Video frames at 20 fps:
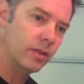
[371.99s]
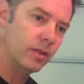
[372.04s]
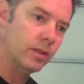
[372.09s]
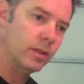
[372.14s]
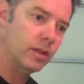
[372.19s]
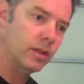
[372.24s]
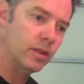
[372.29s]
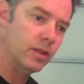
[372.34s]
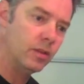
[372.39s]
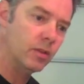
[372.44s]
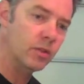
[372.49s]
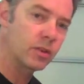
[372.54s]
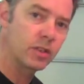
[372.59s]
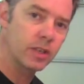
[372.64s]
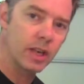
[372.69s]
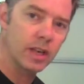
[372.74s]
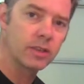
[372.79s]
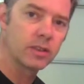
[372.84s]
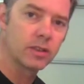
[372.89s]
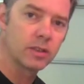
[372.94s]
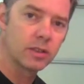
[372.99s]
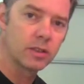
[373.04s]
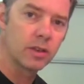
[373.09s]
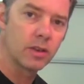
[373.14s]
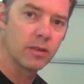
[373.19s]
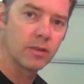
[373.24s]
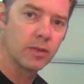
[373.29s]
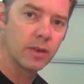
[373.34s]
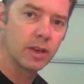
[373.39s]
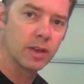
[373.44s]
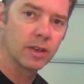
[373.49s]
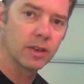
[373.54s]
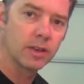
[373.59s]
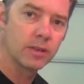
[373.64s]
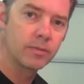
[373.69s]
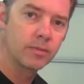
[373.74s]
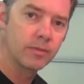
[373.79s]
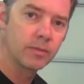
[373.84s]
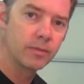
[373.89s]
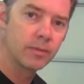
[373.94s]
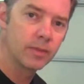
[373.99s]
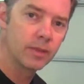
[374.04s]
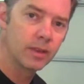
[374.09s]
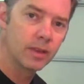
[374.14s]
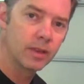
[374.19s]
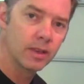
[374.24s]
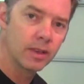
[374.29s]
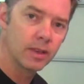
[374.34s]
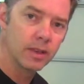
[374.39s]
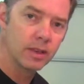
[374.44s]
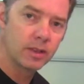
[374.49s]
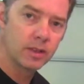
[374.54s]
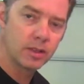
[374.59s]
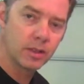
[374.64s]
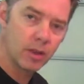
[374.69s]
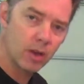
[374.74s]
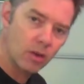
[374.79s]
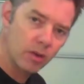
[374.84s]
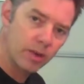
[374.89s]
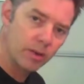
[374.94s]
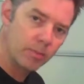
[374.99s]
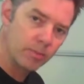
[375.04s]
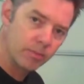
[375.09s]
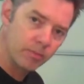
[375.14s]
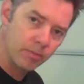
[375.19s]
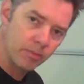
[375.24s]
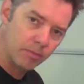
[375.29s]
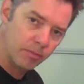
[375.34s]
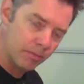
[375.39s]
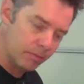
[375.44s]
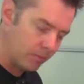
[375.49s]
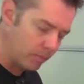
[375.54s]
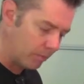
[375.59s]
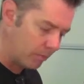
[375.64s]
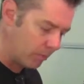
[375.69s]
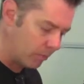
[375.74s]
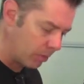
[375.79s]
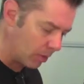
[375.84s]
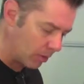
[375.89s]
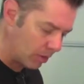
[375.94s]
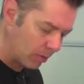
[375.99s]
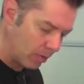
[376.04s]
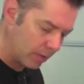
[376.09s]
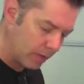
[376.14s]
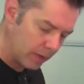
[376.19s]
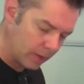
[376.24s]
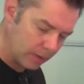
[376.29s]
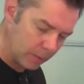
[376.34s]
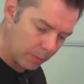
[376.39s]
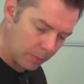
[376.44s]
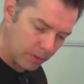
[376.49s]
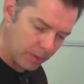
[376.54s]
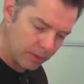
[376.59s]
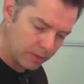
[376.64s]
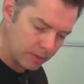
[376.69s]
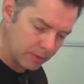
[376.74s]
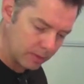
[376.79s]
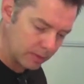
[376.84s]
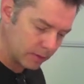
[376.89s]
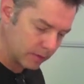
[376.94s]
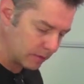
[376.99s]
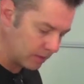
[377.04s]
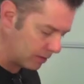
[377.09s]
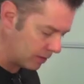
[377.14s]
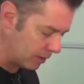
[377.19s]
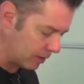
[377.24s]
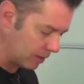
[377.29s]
your chances of totally blowing it to pieces